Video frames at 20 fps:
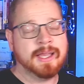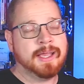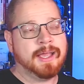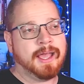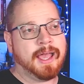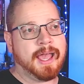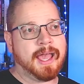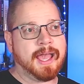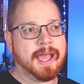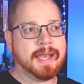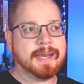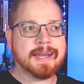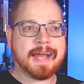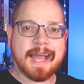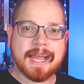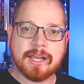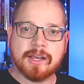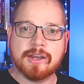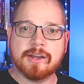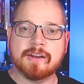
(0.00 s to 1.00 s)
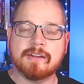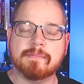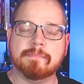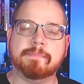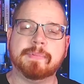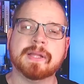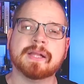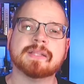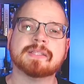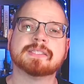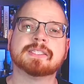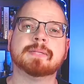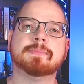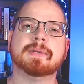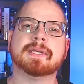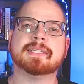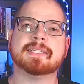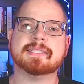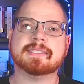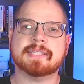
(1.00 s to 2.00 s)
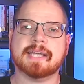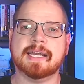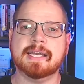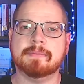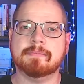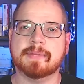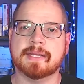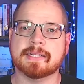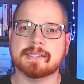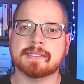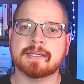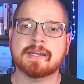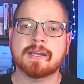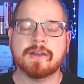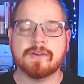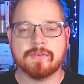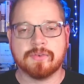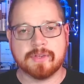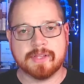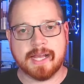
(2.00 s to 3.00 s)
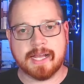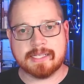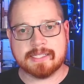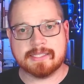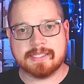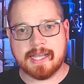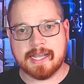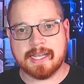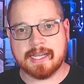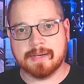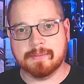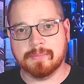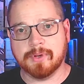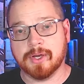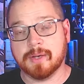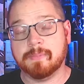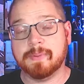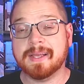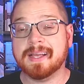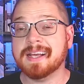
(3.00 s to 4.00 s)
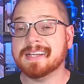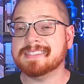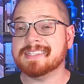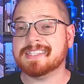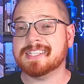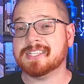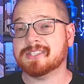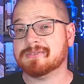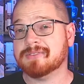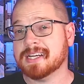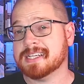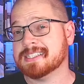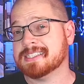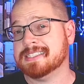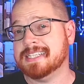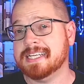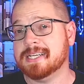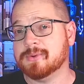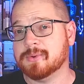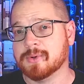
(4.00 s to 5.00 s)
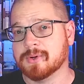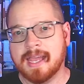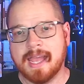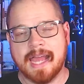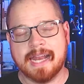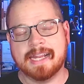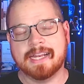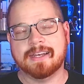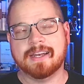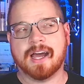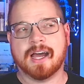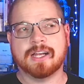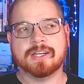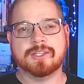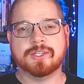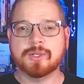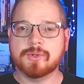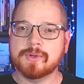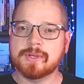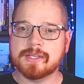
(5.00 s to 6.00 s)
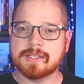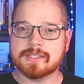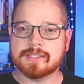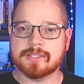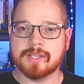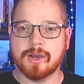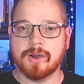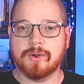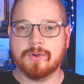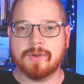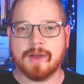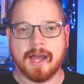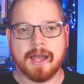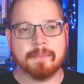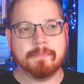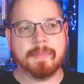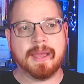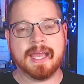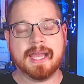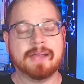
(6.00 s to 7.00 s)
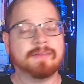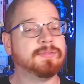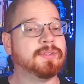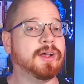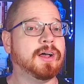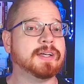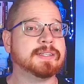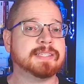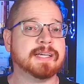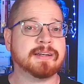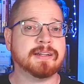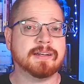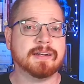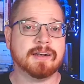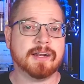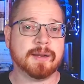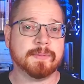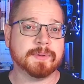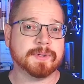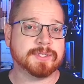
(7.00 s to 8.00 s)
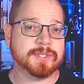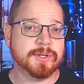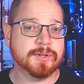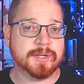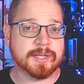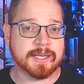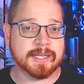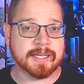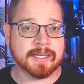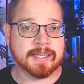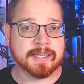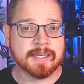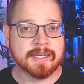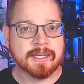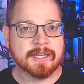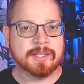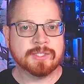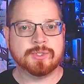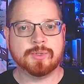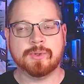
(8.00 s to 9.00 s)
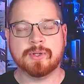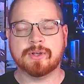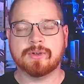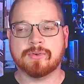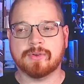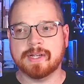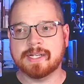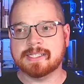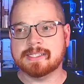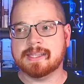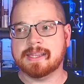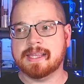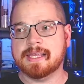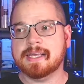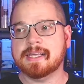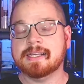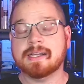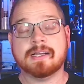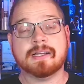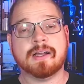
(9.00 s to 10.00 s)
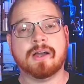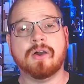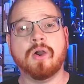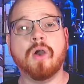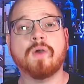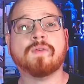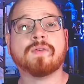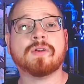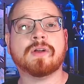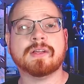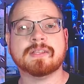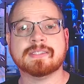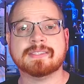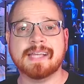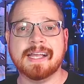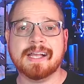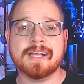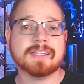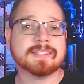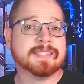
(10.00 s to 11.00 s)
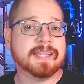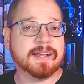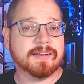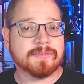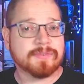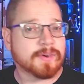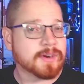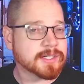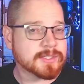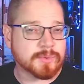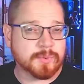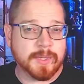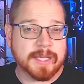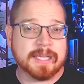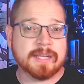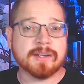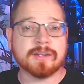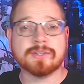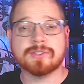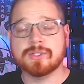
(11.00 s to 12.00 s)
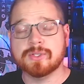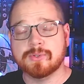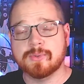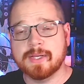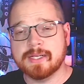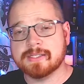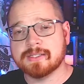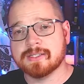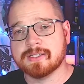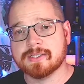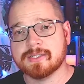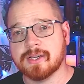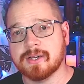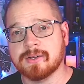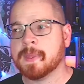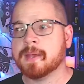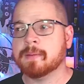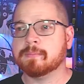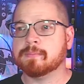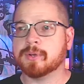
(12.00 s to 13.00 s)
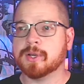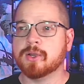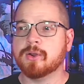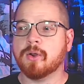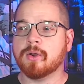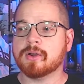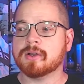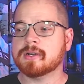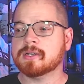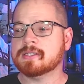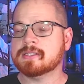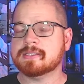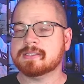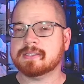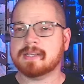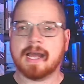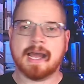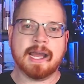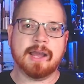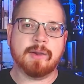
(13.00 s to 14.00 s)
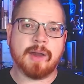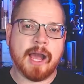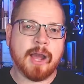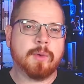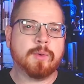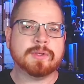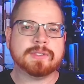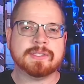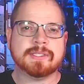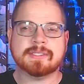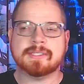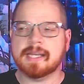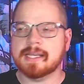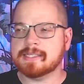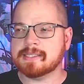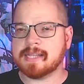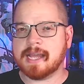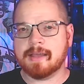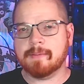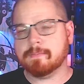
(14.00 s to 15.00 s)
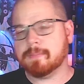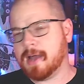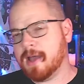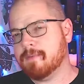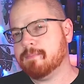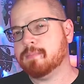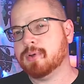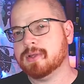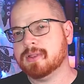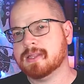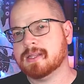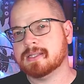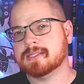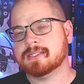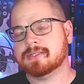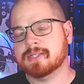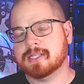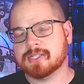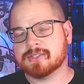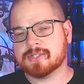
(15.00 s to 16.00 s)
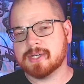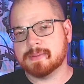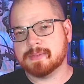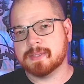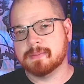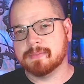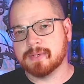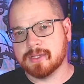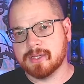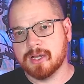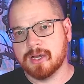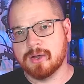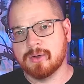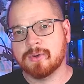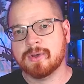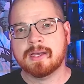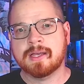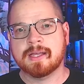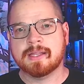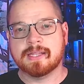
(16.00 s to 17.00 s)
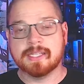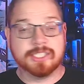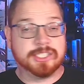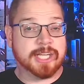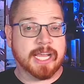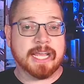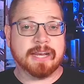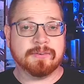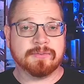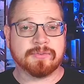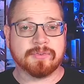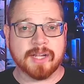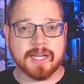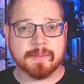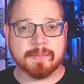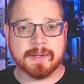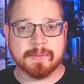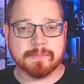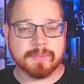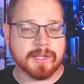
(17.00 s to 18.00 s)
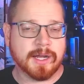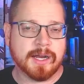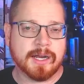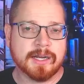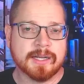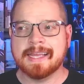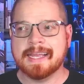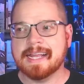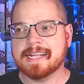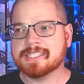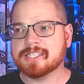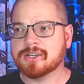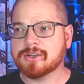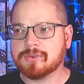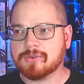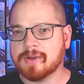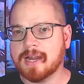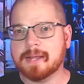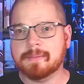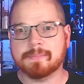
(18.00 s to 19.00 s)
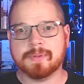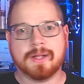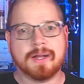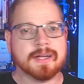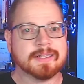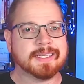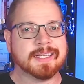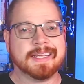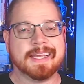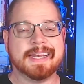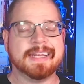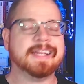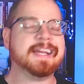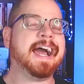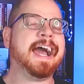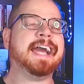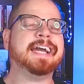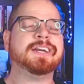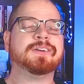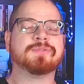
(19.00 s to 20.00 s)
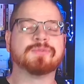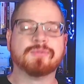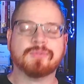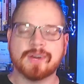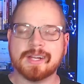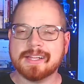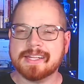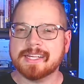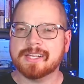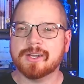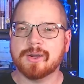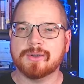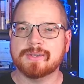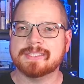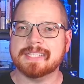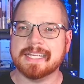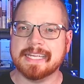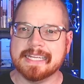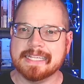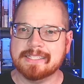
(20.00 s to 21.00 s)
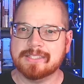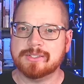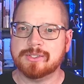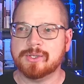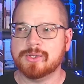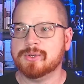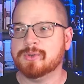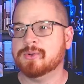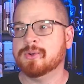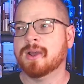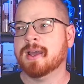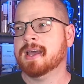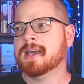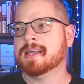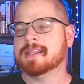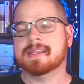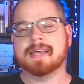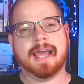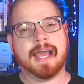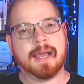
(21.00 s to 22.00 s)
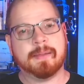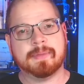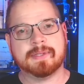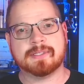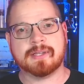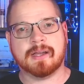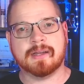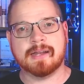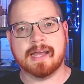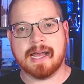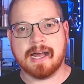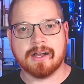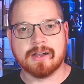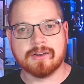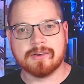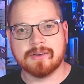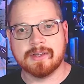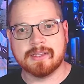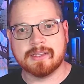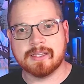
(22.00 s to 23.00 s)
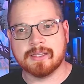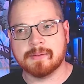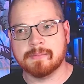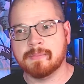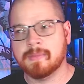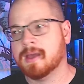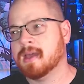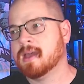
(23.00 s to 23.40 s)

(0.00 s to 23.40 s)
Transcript: and I could have built some excitement for that second book because it's a direct sequel. And in not doing so, I may have lost out on an opportunity to increase the overall sales in that first week or 2 weeks or so. Pre-orders, I would suggest, I put in the description below the Jane Friedman blog. It's a great blog. It kind of really goes into the Amazon algorithm